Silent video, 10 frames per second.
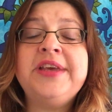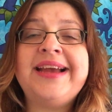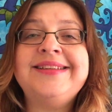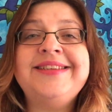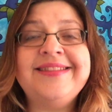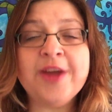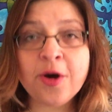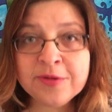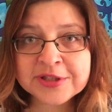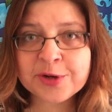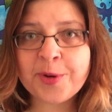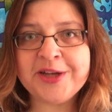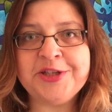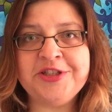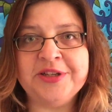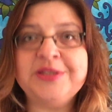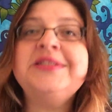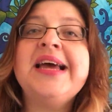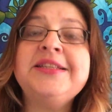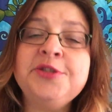get to those questions,
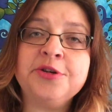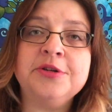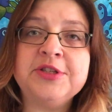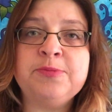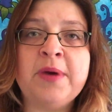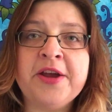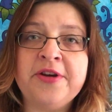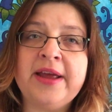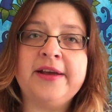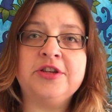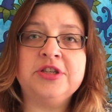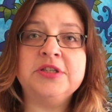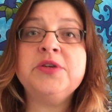that's your inspired action.